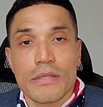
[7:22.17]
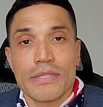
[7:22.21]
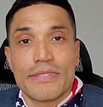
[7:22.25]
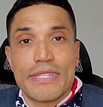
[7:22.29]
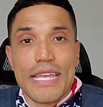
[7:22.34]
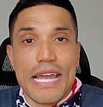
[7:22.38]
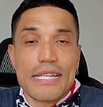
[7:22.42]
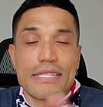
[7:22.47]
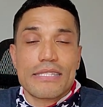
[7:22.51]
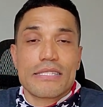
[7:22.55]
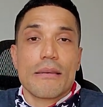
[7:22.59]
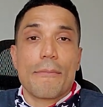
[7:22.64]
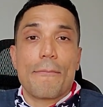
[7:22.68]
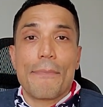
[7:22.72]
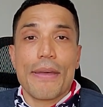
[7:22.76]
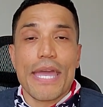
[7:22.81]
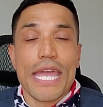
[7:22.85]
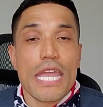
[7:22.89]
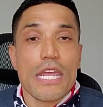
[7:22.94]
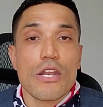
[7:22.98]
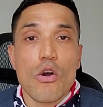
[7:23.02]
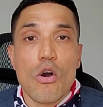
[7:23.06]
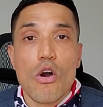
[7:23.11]
Debts are
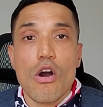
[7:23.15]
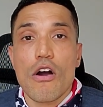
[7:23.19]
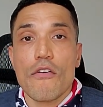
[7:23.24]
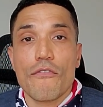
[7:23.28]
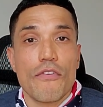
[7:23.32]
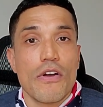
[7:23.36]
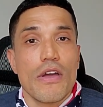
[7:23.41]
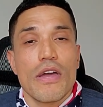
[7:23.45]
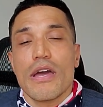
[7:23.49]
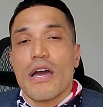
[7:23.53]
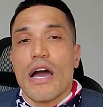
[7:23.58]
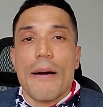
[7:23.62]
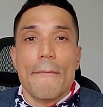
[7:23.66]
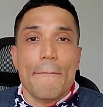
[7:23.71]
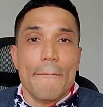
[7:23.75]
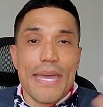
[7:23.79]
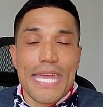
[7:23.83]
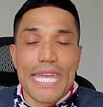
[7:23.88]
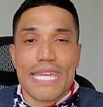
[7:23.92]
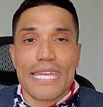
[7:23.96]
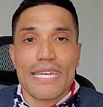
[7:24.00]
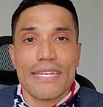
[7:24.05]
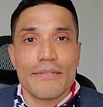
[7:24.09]
paid off. I'm
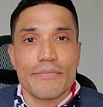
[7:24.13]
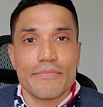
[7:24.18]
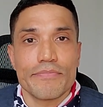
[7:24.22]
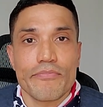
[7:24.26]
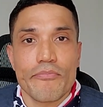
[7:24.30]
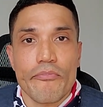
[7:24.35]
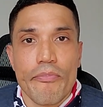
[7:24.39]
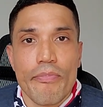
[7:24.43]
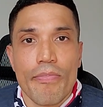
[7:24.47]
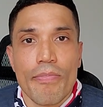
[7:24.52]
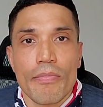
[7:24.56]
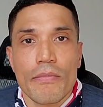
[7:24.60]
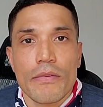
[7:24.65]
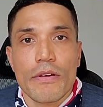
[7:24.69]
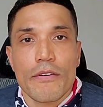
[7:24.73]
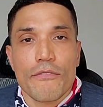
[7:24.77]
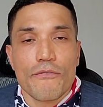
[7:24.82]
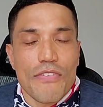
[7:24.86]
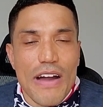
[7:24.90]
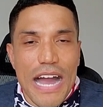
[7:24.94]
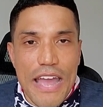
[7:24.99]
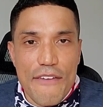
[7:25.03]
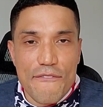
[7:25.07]
making
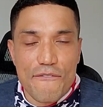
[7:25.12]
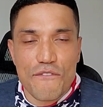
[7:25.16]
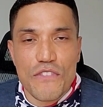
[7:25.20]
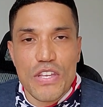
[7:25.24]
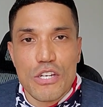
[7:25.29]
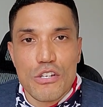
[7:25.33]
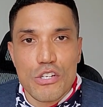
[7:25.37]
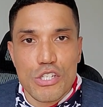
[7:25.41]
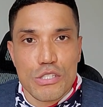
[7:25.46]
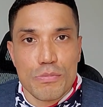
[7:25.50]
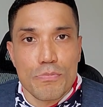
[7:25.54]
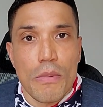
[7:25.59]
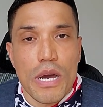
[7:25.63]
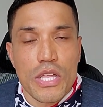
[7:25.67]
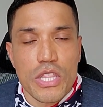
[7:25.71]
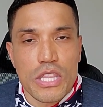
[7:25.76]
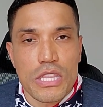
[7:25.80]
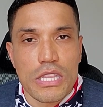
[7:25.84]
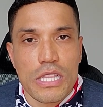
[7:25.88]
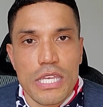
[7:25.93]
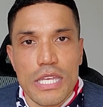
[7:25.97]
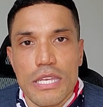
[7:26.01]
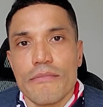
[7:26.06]
five figures
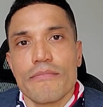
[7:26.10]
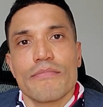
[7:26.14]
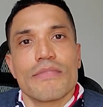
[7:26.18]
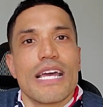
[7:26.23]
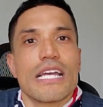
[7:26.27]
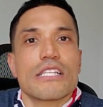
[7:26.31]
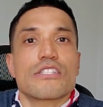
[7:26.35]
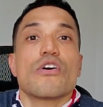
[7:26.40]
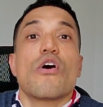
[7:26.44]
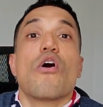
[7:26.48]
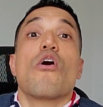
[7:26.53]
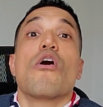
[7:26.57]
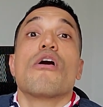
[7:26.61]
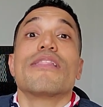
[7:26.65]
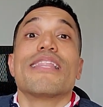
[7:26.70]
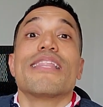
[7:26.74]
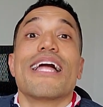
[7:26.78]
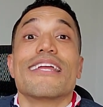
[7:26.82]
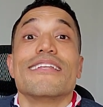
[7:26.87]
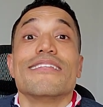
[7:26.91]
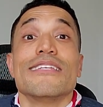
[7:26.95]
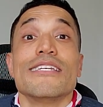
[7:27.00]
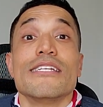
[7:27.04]
monthly. That's all
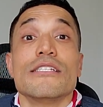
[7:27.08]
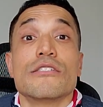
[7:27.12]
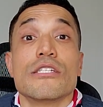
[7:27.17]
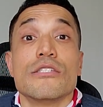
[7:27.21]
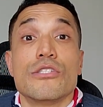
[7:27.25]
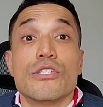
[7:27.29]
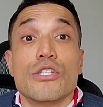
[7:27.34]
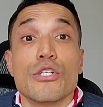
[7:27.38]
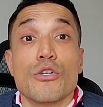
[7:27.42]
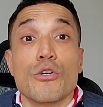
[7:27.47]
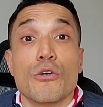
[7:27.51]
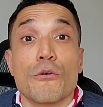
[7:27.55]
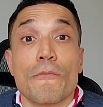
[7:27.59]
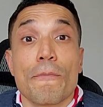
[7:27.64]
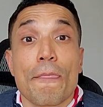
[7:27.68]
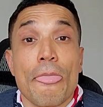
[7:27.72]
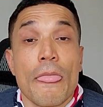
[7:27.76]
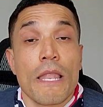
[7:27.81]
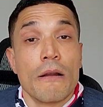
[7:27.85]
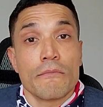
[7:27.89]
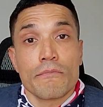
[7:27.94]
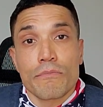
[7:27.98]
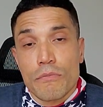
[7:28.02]
I need to do.
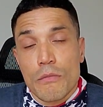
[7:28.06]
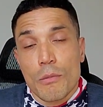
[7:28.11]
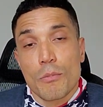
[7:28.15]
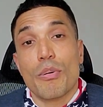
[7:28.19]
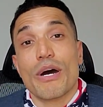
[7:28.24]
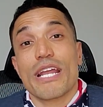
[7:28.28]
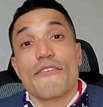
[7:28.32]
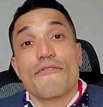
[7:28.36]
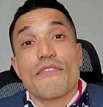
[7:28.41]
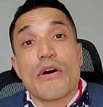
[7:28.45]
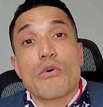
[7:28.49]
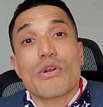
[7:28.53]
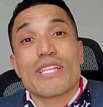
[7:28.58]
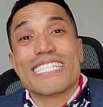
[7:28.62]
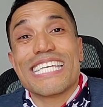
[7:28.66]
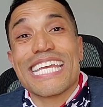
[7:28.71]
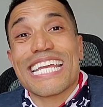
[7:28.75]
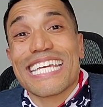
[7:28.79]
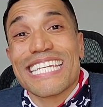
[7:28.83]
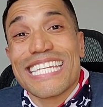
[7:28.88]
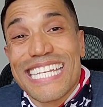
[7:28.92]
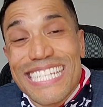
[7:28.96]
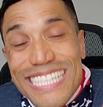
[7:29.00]
But if I would have
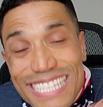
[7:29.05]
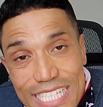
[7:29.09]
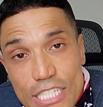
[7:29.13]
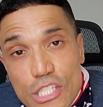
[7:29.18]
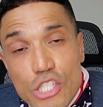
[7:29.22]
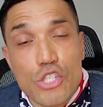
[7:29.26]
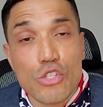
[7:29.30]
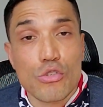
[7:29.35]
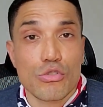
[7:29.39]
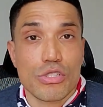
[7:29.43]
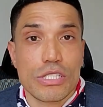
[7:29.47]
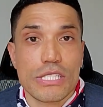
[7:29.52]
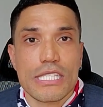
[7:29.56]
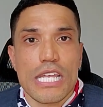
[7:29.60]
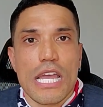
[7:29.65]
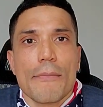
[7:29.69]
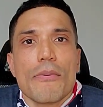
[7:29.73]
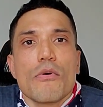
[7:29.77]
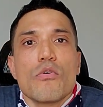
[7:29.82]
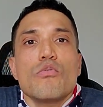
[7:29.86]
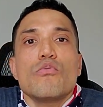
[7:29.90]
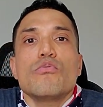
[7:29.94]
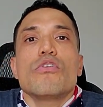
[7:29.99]
taken the additional
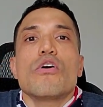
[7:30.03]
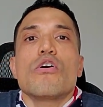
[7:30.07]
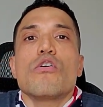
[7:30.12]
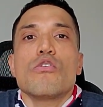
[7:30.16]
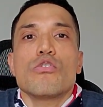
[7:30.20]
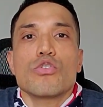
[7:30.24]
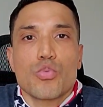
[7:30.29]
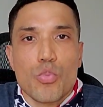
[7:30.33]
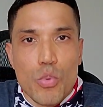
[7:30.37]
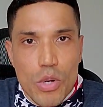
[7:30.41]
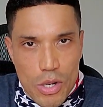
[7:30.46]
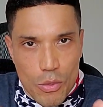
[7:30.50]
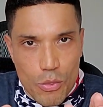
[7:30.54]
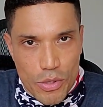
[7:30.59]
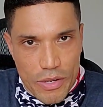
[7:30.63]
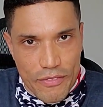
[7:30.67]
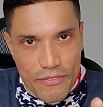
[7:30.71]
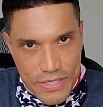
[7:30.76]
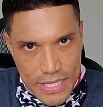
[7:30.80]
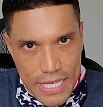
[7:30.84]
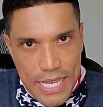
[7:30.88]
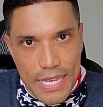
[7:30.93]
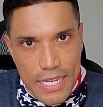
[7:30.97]
step, who knows where it would
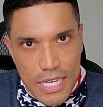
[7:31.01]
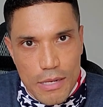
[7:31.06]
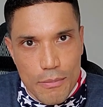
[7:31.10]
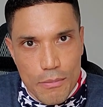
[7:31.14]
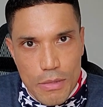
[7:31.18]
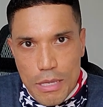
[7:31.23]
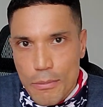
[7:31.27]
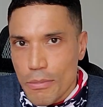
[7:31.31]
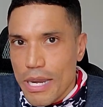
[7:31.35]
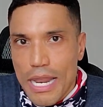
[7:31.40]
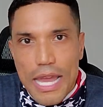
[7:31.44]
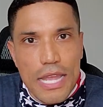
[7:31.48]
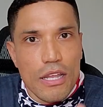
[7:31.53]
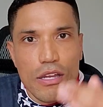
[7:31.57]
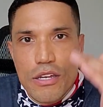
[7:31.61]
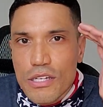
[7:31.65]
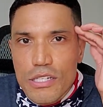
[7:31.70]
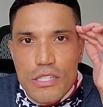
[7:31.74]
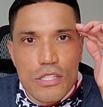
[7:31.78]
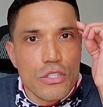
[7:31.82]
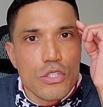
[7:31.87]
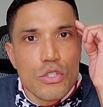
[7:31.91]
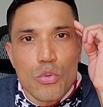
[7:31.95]
have taken me. But I
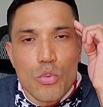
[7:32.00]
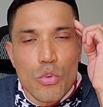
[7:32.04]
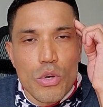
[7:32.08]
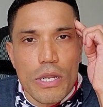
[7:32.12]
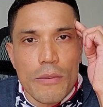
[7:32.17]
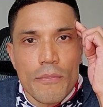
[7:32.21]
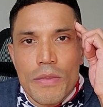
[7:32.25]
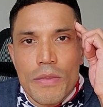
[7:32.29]
couldn't do it